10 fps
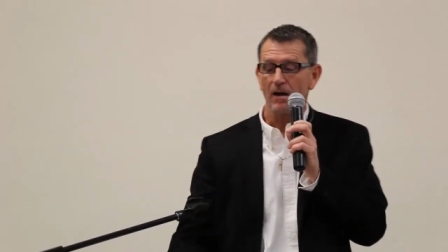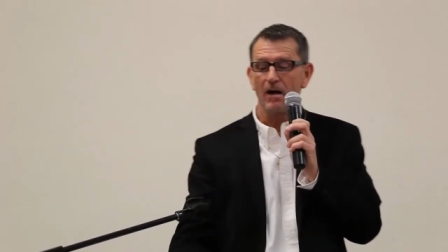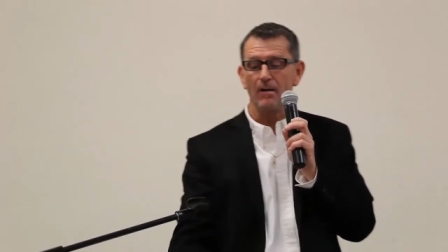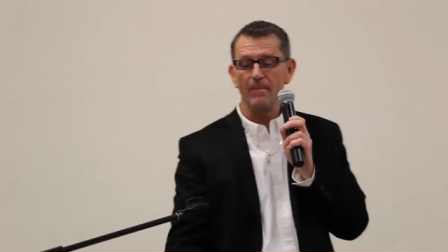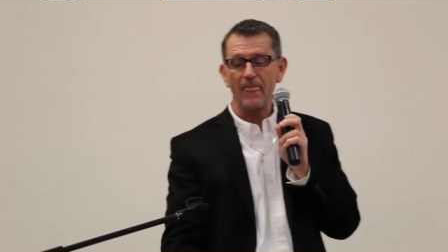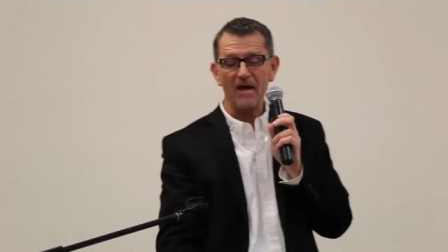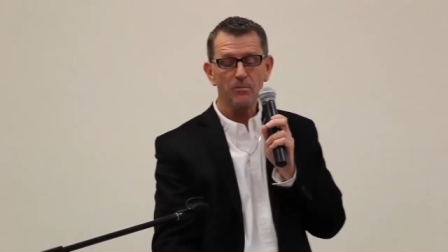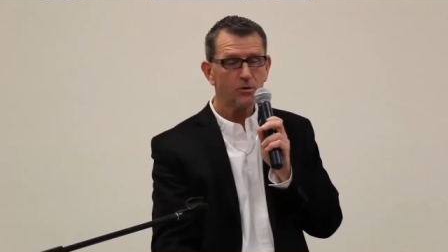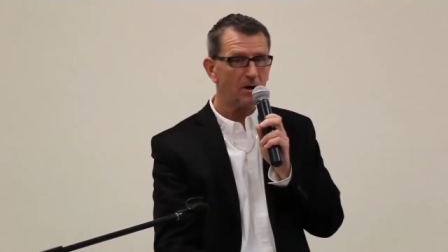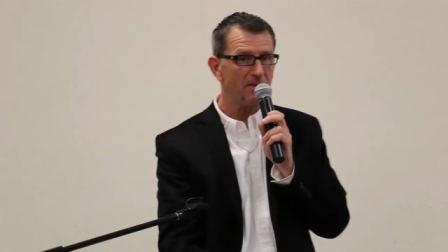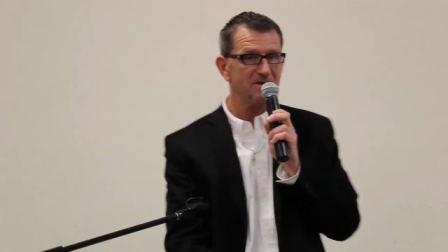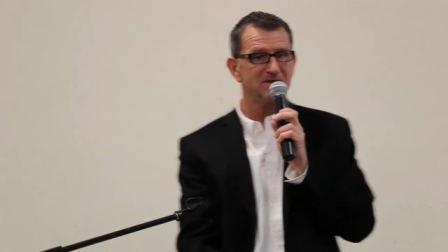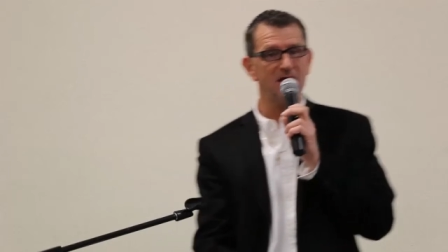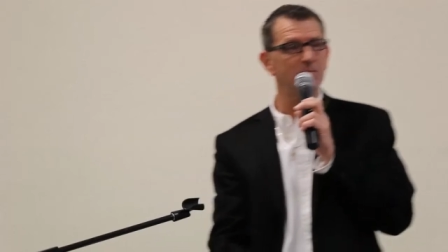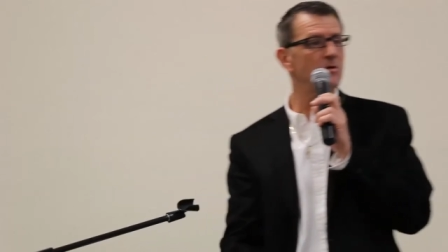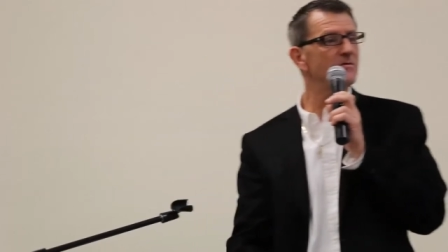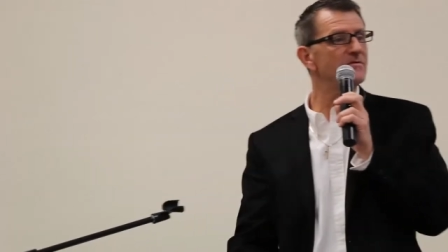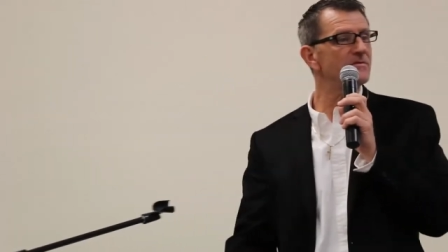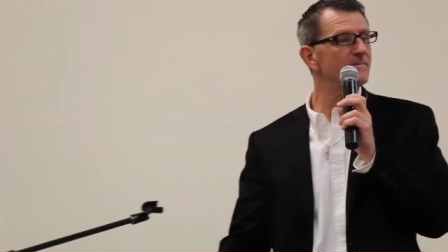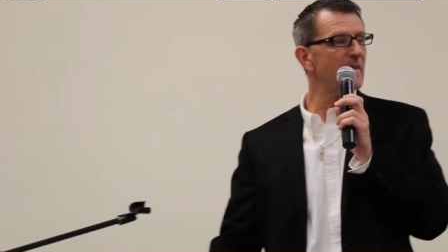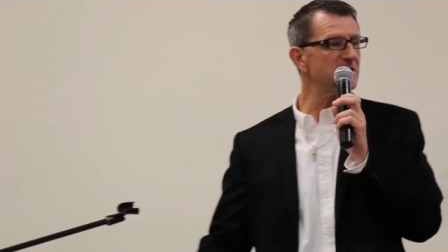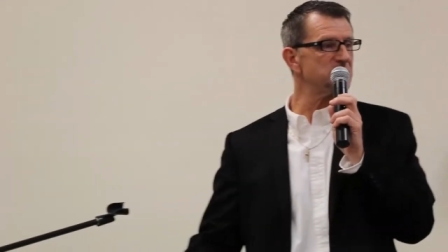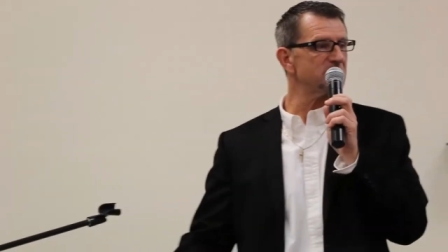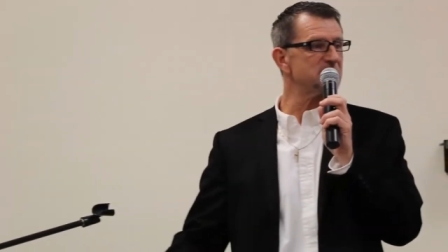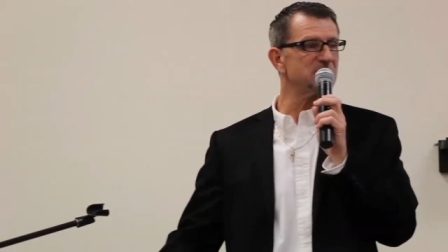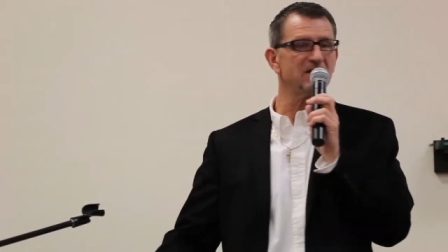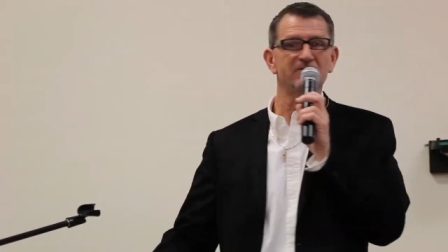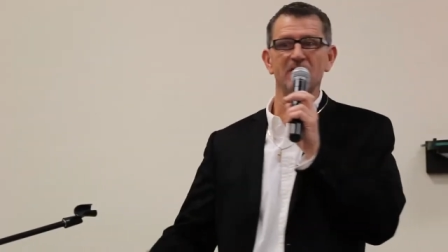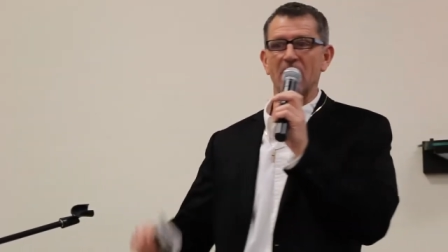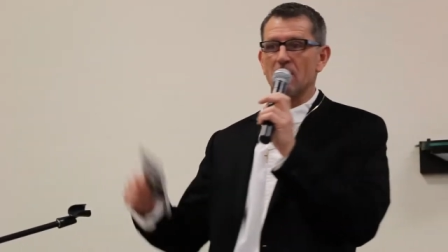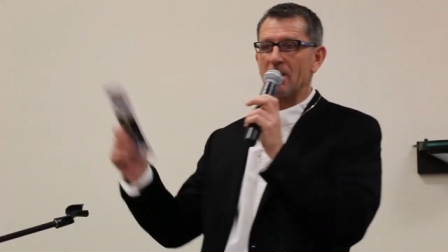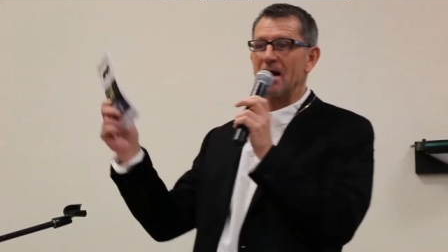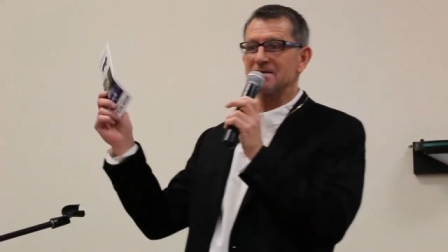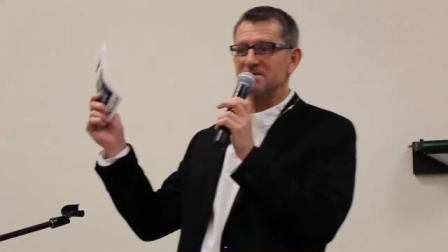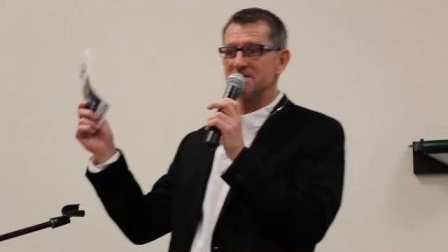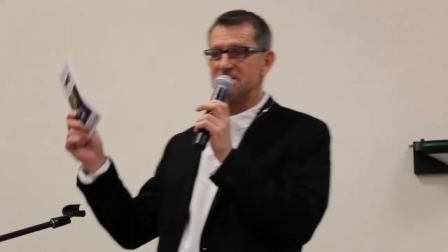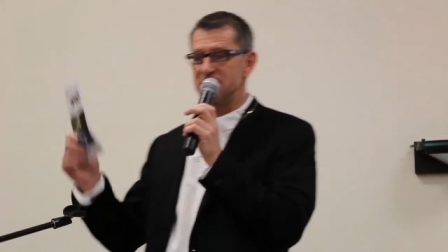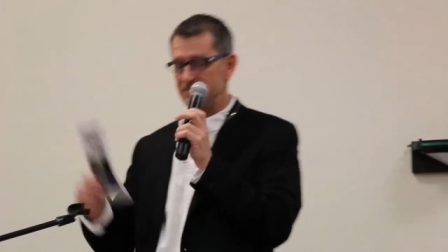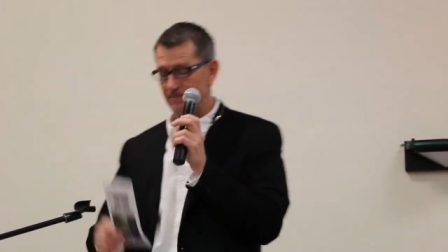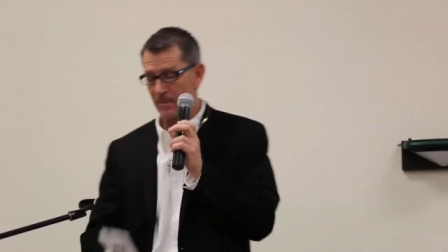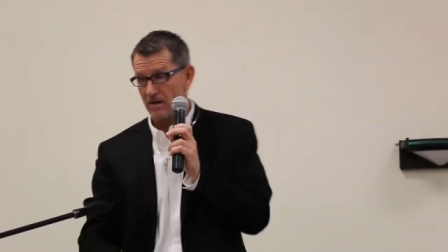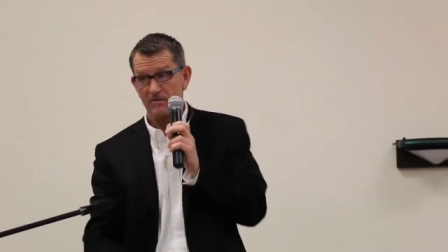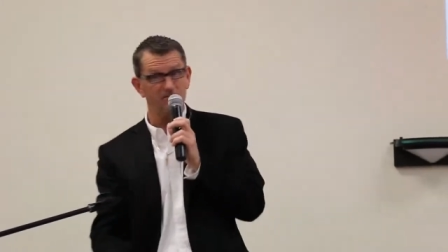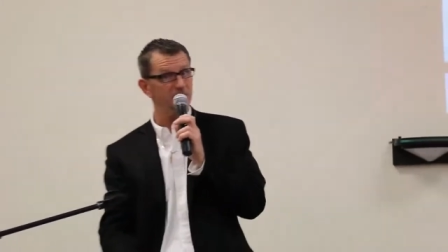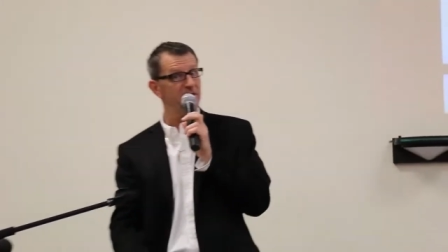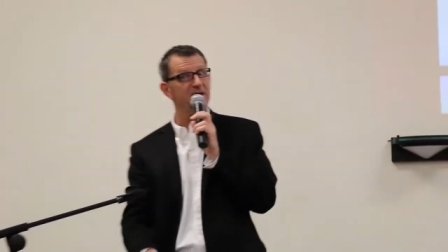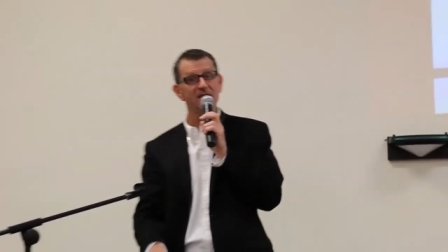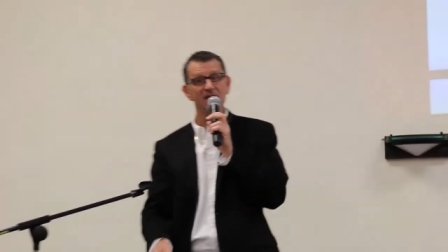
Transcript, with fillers: Um, I put on the tables, as you can see, flyer boxes, free